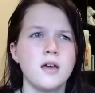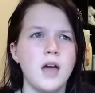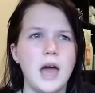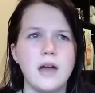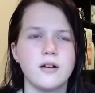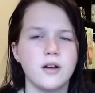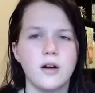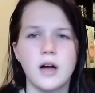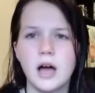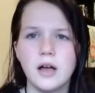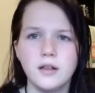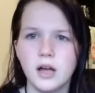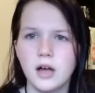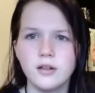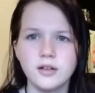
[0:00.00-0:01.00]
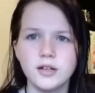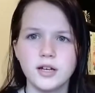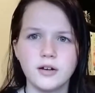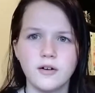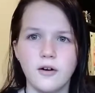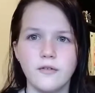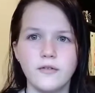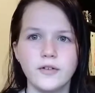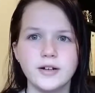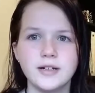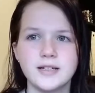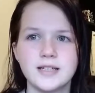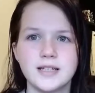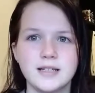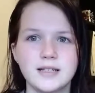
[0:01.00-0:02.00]
I don't know. I'll look it over
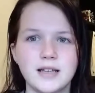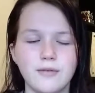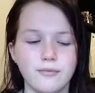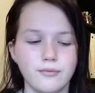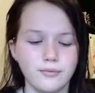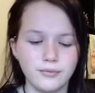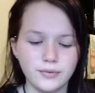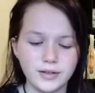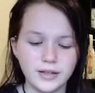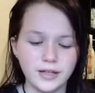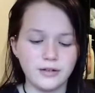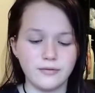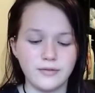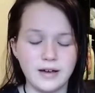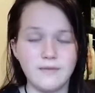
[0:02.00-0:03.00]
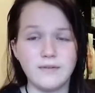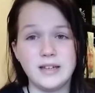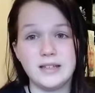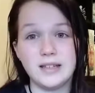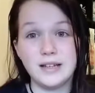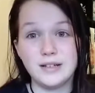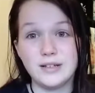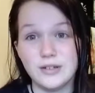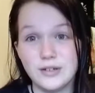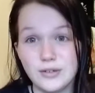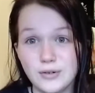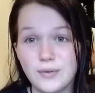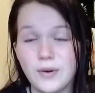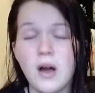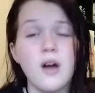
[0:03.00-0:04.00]
since I really don't have anything to
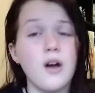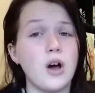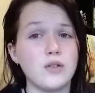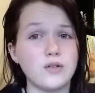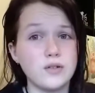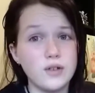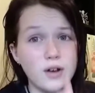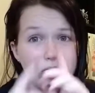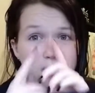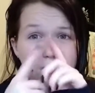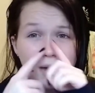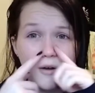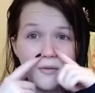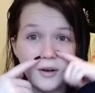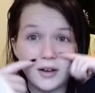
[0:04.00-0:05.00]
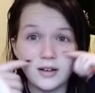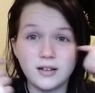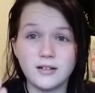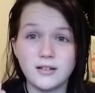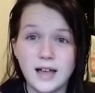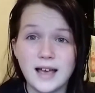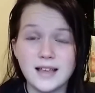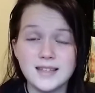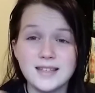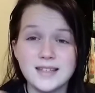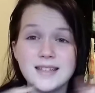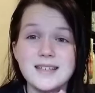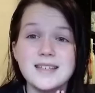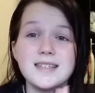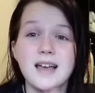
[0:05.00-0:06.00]
do. Also, sorry I'm not wearing the
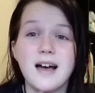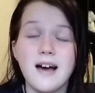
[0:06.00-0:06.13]
glasses.